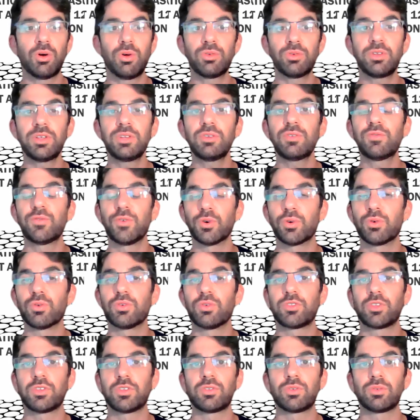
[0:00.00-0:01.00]
Content
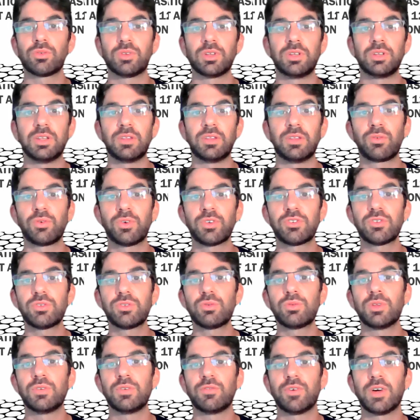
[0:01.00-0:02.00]
focuses on the
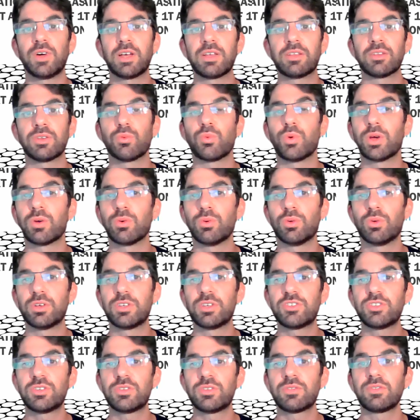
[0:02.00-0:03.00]
discretion to define the
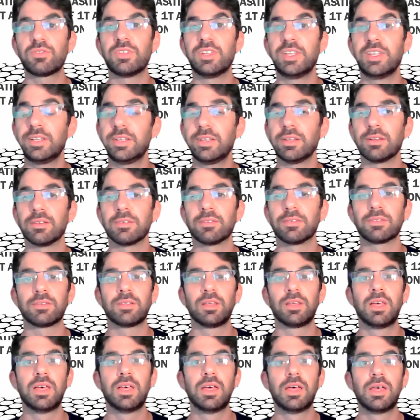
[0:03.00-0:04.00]
regulation's details.